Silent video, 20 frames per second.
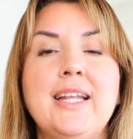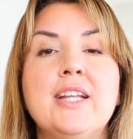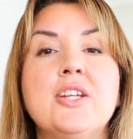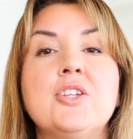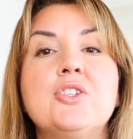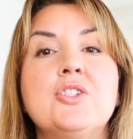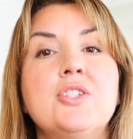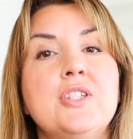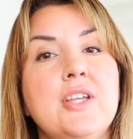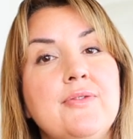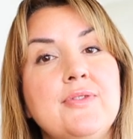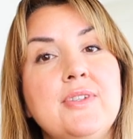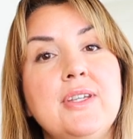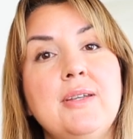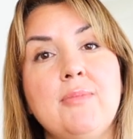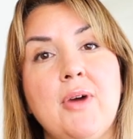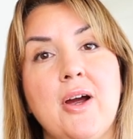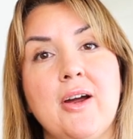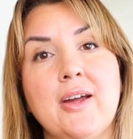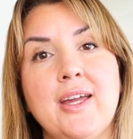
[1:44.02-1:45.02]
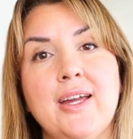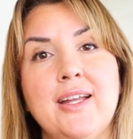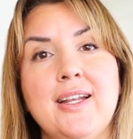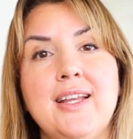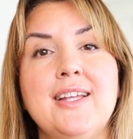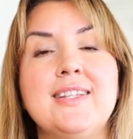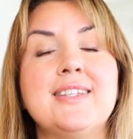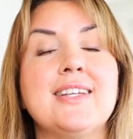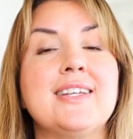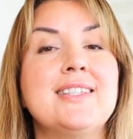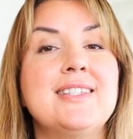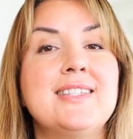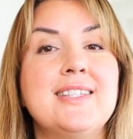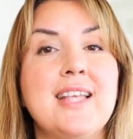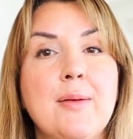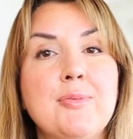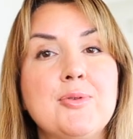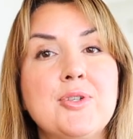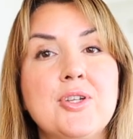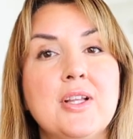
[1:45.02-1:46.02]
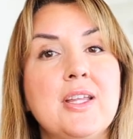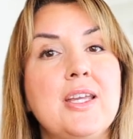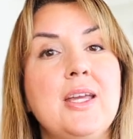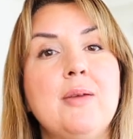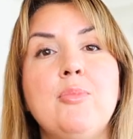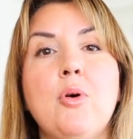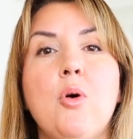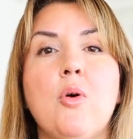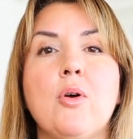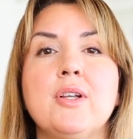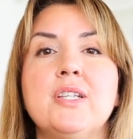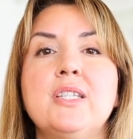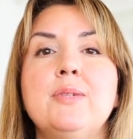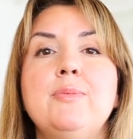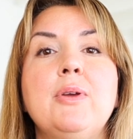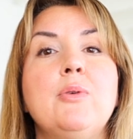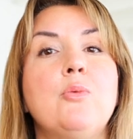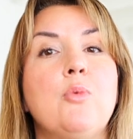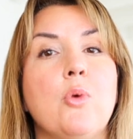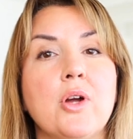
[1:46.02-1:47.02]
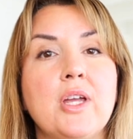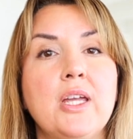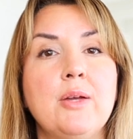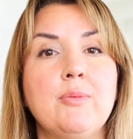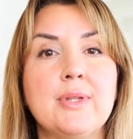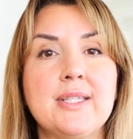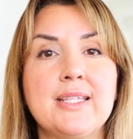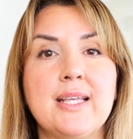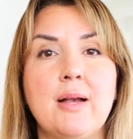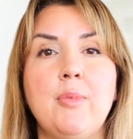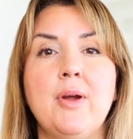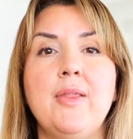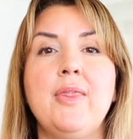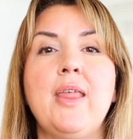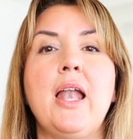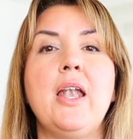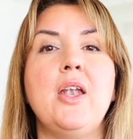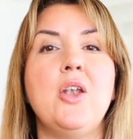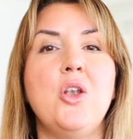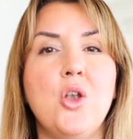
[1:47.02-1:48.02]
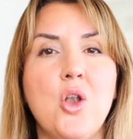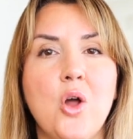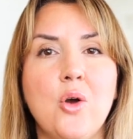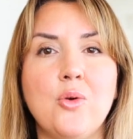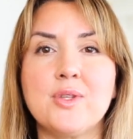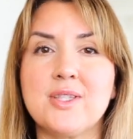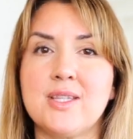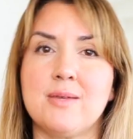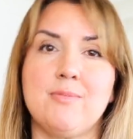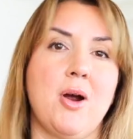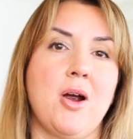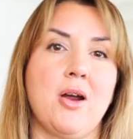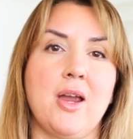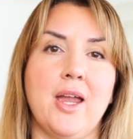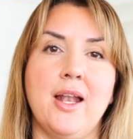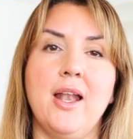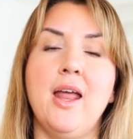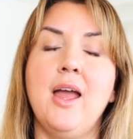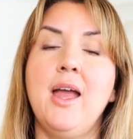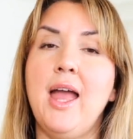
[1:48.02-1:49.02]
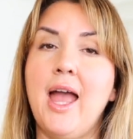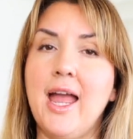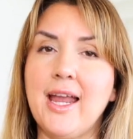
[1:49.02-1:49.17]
In a shifting market, it's exceptionally important to be working with someone that knows the market